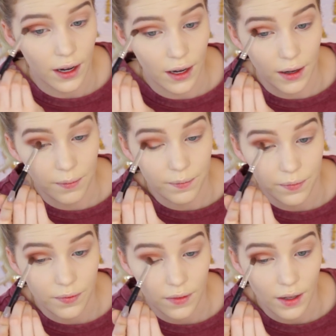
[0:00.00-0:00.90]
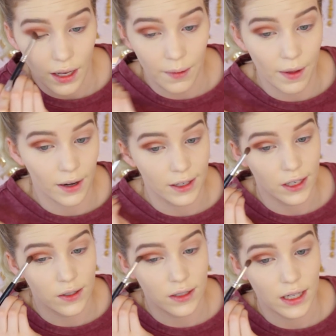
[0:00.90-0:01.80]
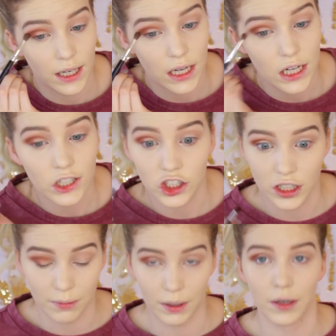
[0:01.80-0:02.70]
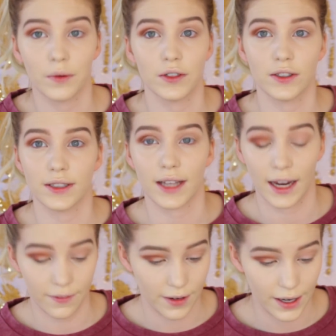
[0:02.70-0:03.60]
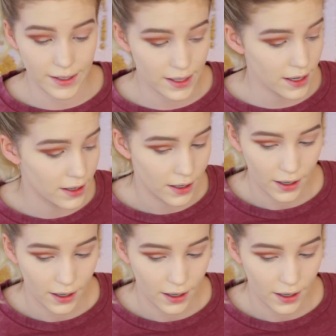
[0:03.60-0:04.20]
And I'm not going to use any shimmer, which is kind of crazy.